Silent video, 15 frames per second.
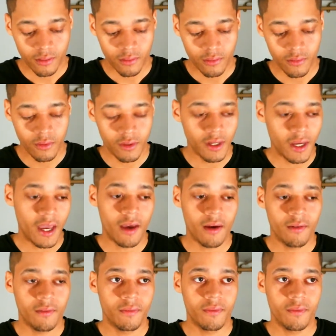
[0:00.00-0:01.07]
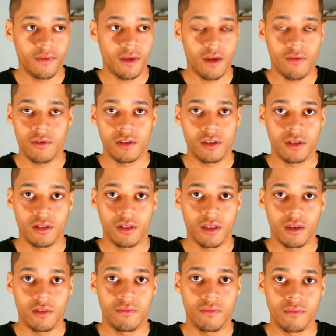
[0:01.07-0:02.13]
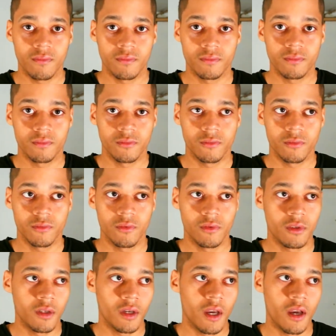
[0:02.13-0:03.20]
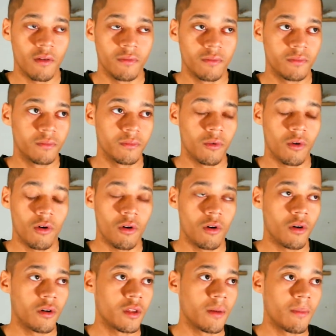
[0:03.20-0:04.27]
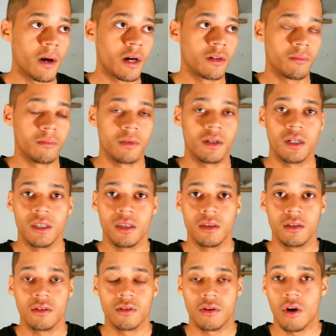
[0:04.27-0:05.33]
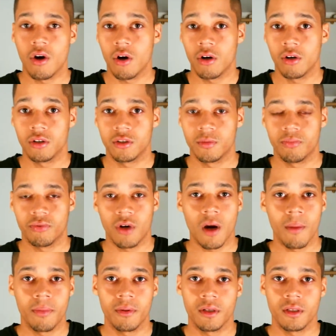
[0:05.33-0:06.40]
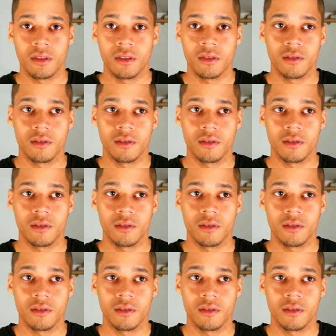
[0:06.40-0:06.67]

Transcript: You can have everything in life. You can have all the amount of money, cars, property.